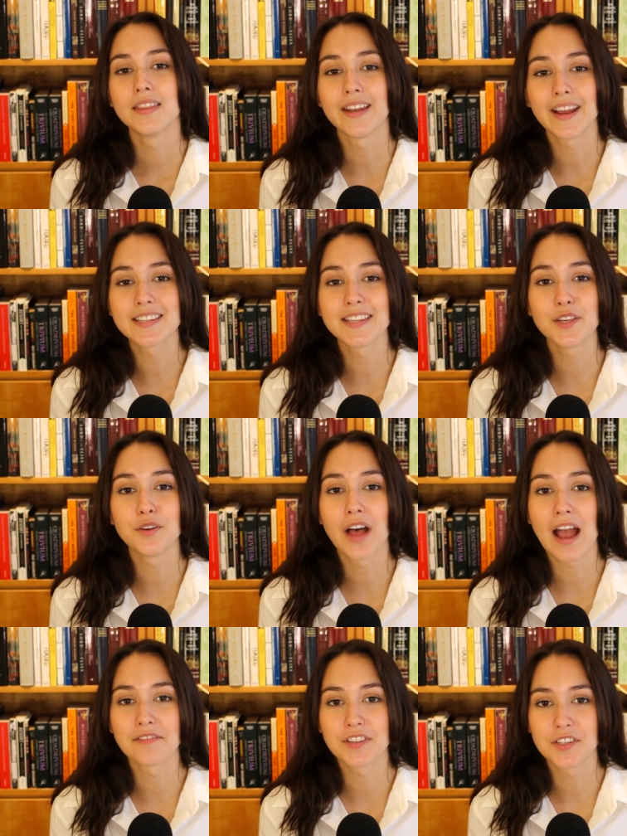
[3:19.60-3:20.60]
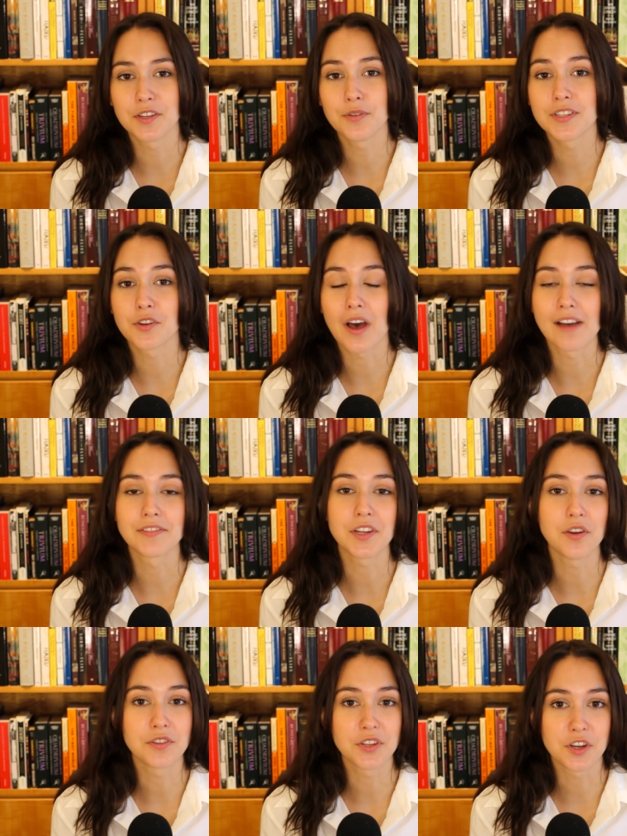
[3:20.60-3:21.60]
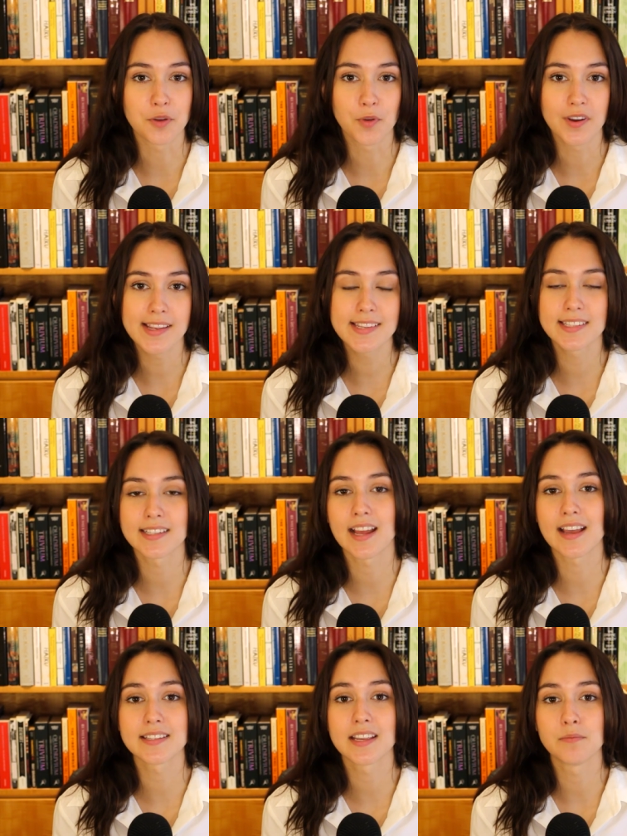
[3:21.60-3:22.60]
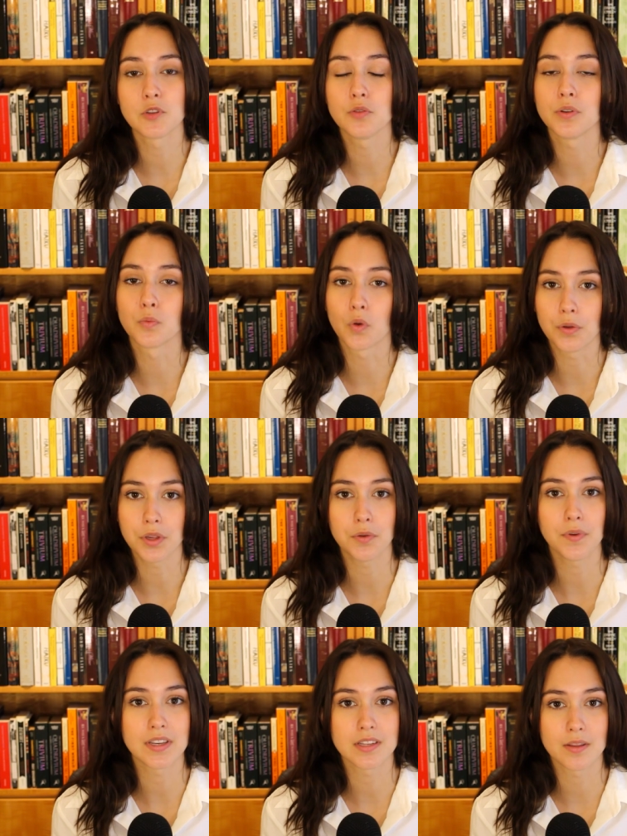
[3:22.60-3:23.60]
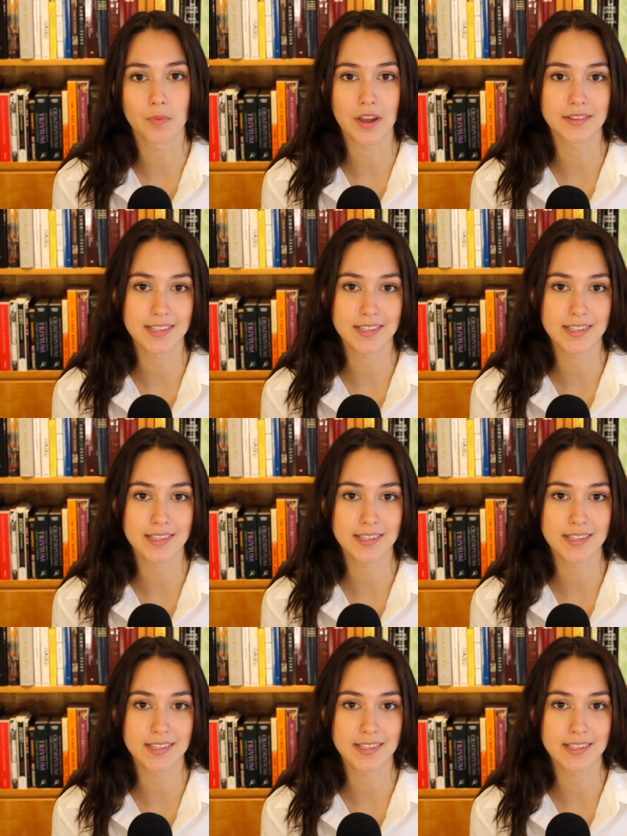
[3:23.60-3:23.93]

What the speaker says: The next thing you'll have to do is you'll have to go to your priest and ask him to enroll you into the Brown